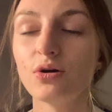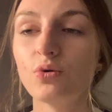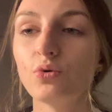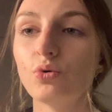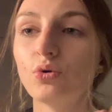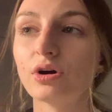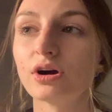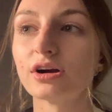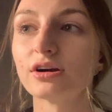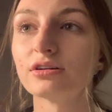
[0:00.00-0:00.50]

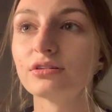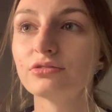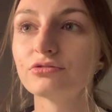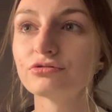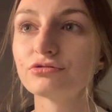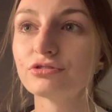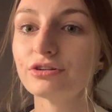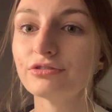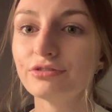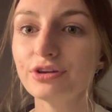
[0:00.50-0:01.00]
or
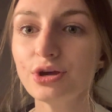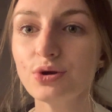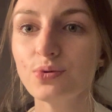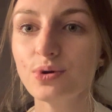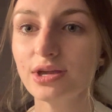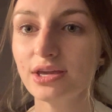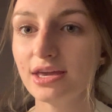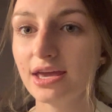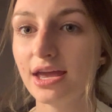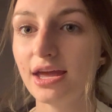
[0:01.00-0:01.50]

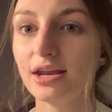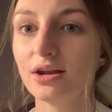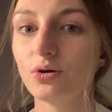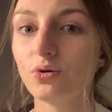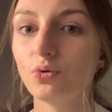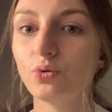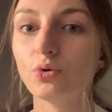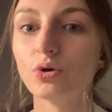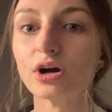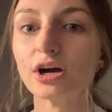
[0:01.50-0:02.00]
reviewing it,
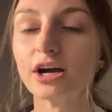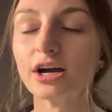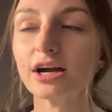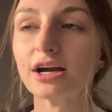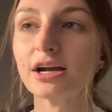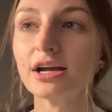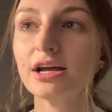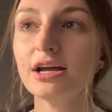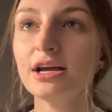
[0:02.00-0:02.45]
or